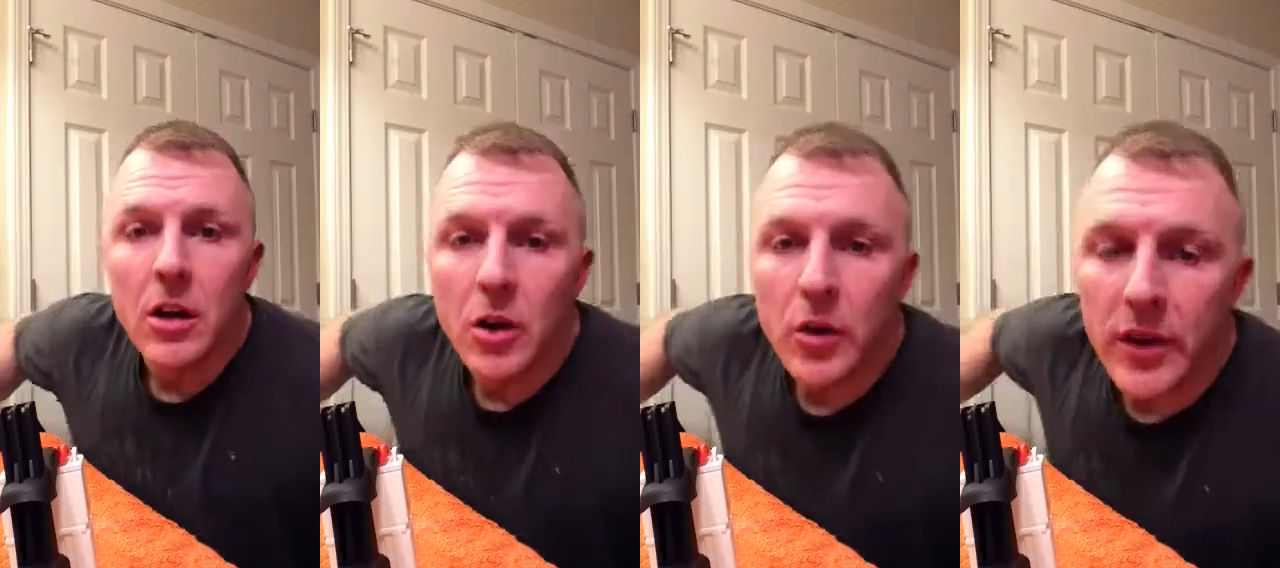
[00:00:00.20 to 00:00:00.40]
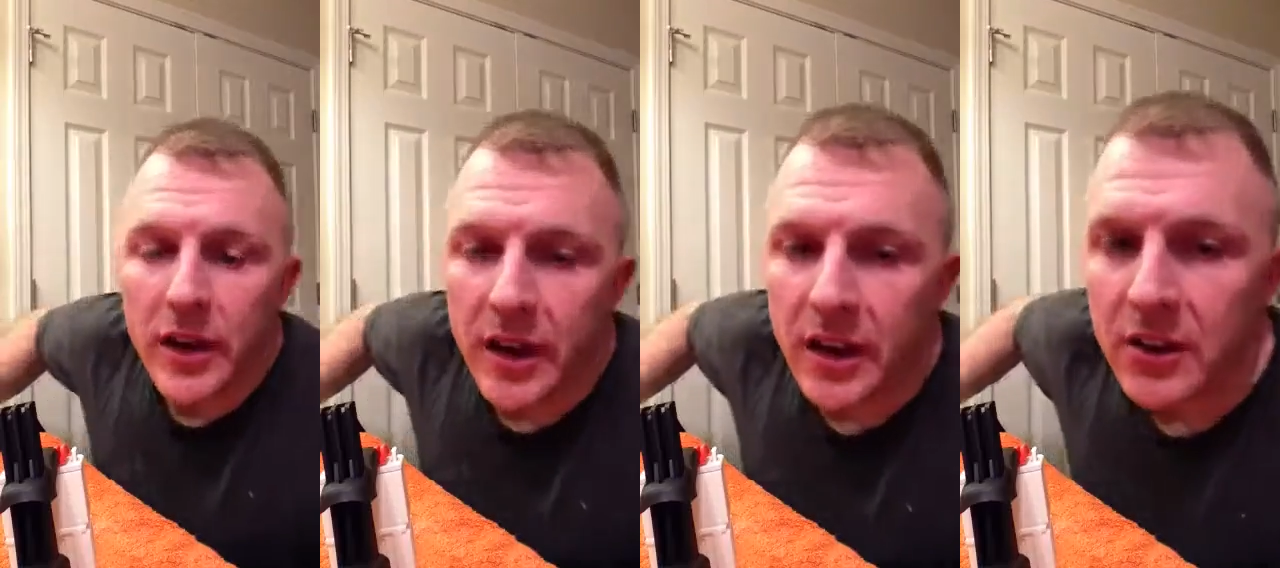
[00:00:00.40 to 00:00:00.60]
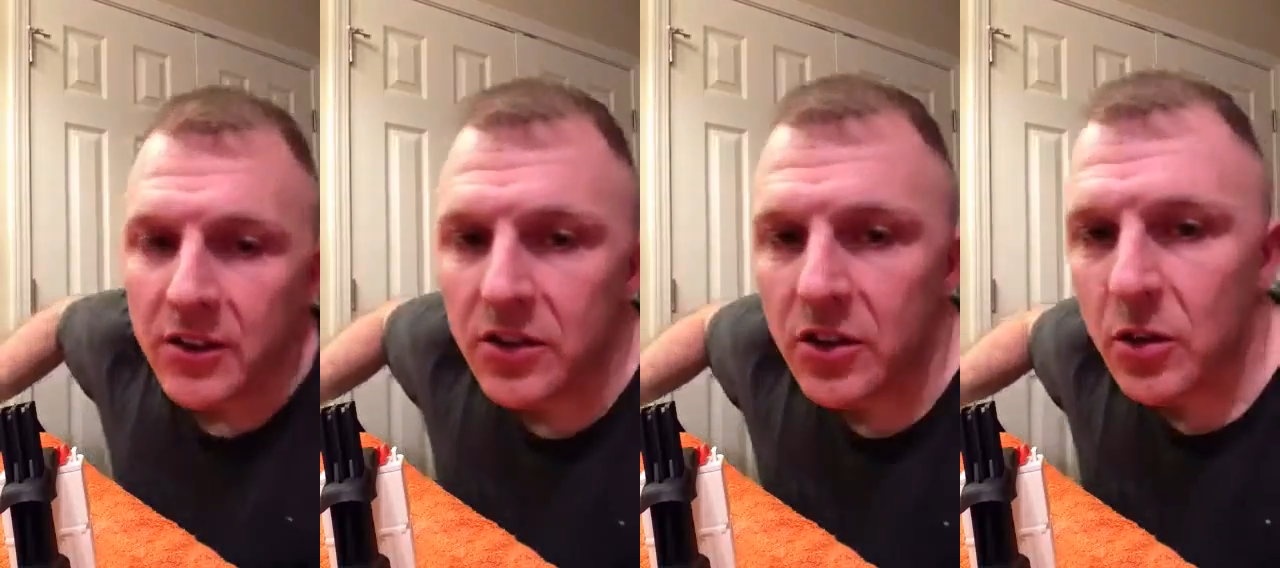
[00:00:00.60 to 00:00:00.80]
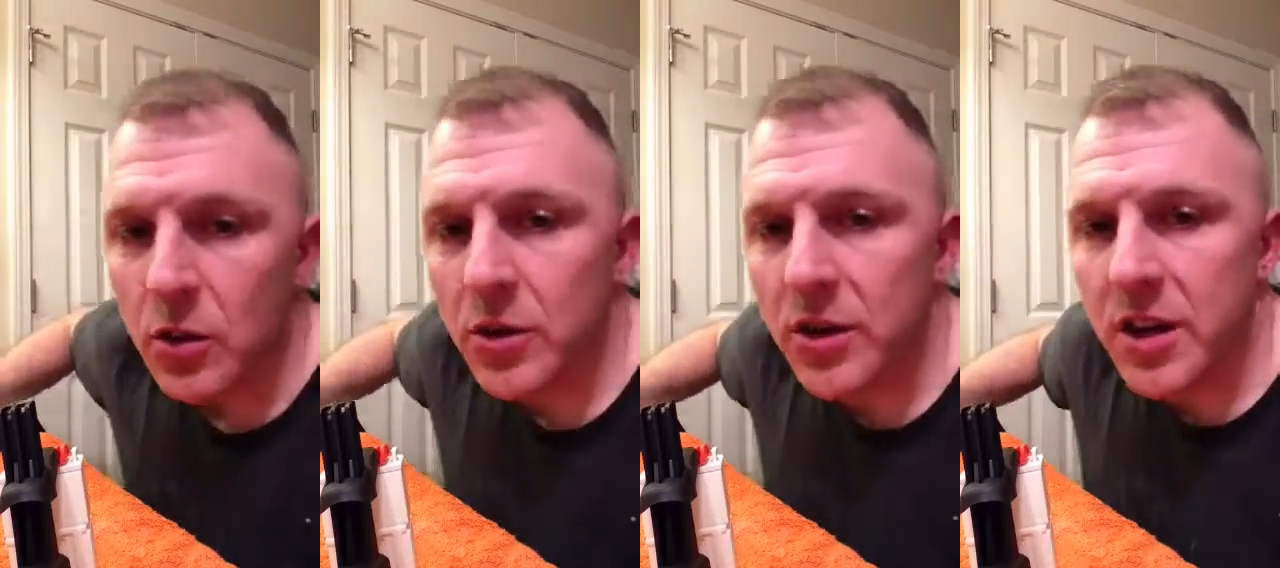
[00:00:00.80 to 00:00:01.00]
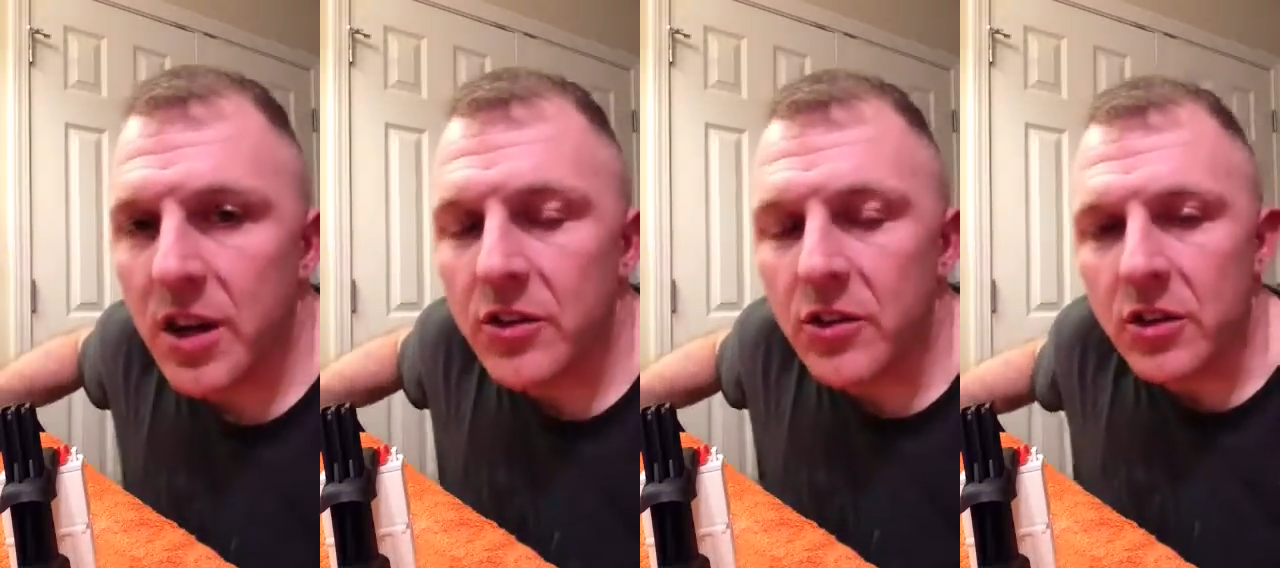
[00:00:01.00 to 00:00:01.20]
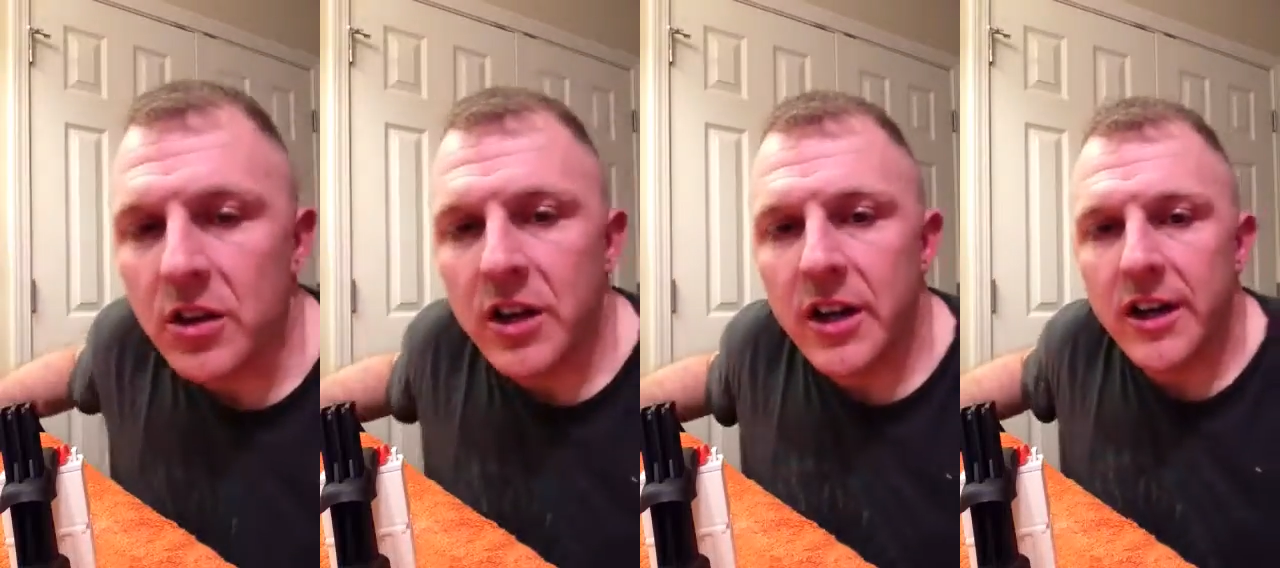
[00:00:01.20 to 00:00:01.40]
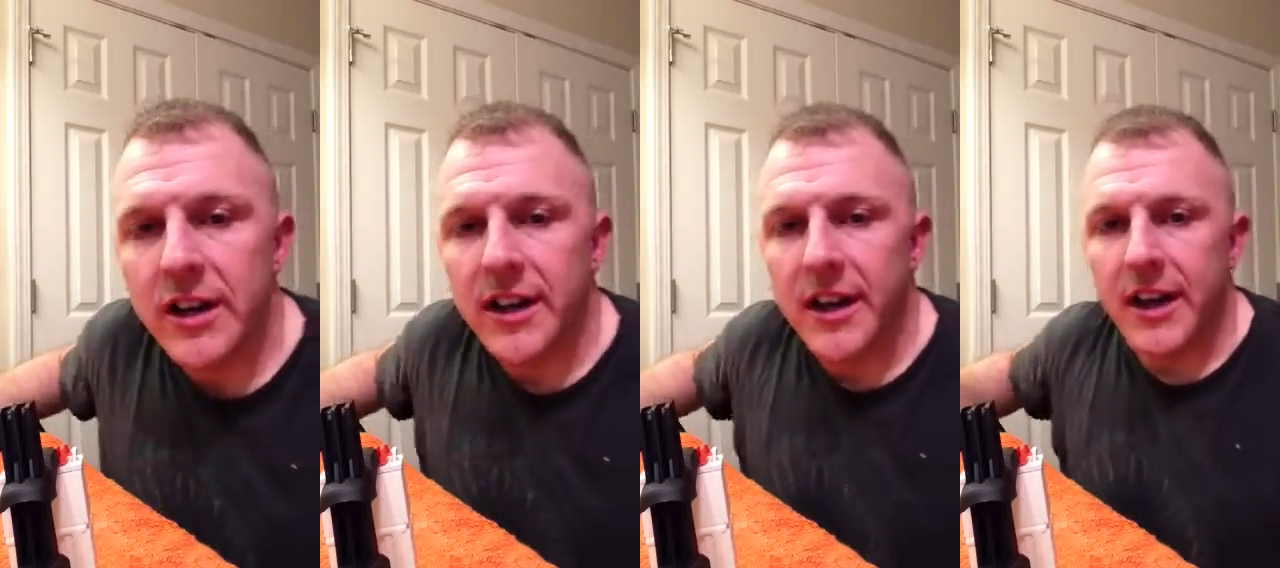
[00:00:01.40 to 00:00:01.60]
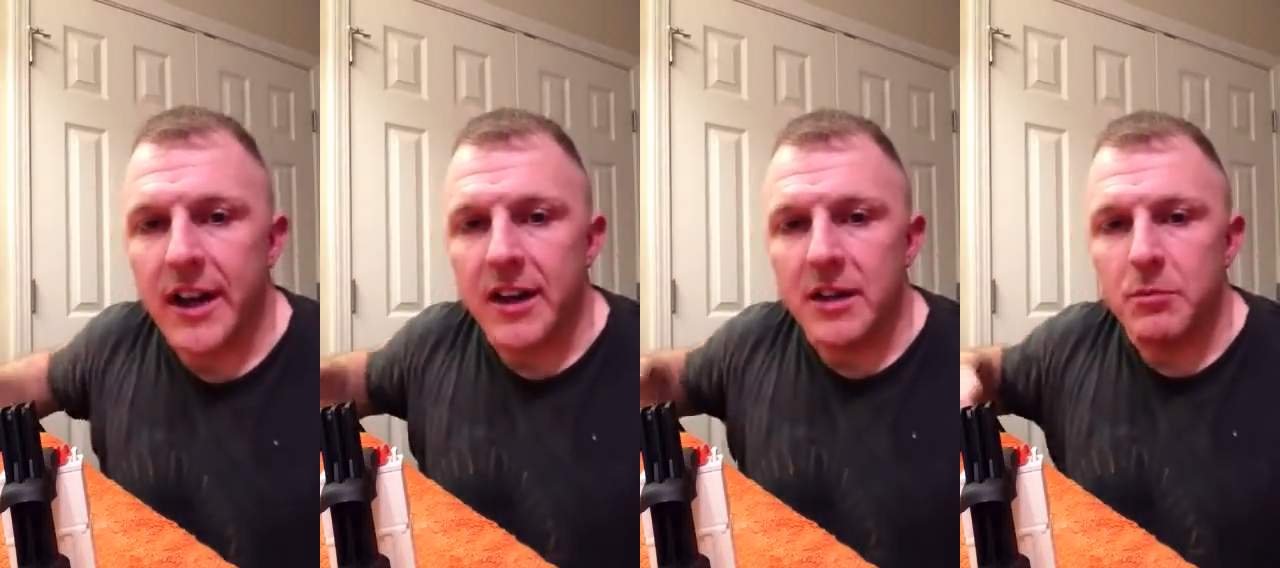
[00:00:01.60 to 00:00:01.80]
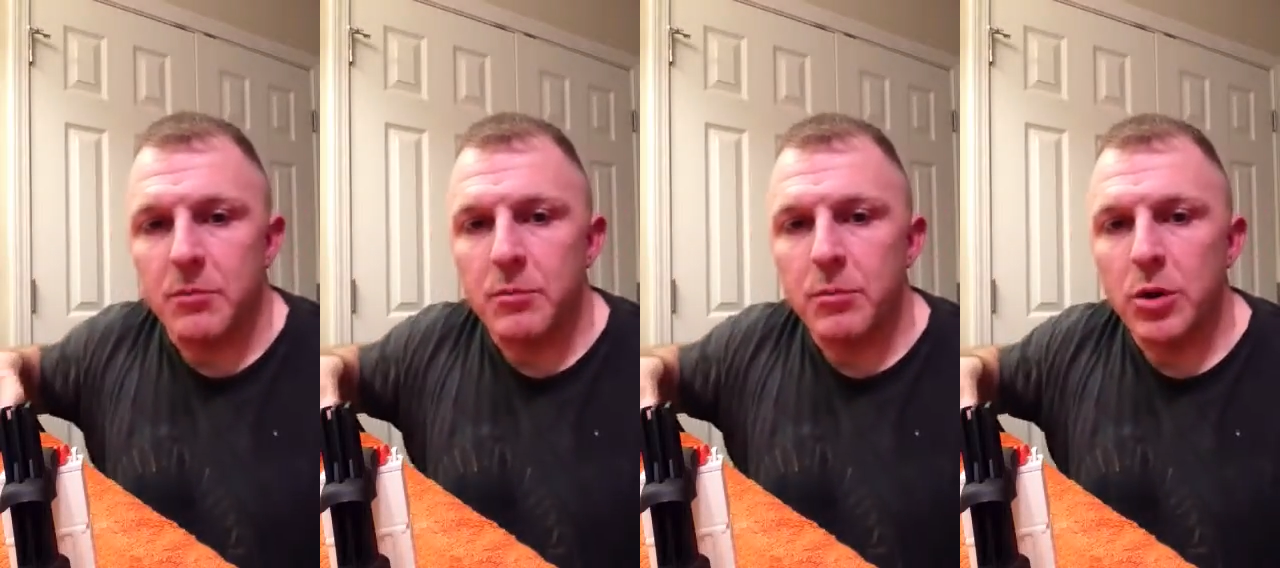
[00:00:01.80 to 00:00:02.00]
Okay, so the other night I